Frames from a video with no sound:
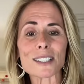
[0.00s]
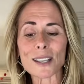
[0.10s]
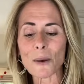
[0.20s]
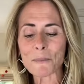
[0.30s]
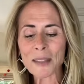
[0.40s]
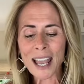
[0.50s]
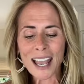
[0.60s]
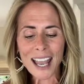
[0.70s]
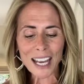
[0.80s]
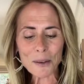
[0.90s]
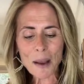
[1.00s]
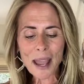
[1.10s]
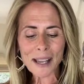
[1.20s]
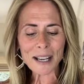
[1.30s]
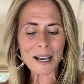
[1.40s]
So
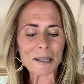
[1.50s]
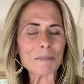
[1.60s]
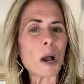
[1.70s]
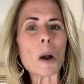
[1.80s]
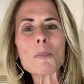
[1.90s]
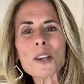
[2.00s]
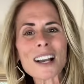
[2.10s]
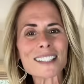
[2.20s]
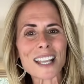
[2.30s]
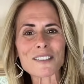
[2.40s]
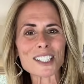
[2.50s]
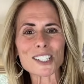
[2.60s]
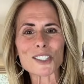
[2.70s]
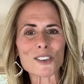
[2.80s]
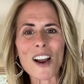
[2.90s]
anyway, I hope you guys give this
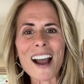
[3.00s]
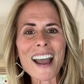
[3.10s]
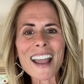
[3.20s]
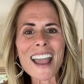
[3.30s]
a try.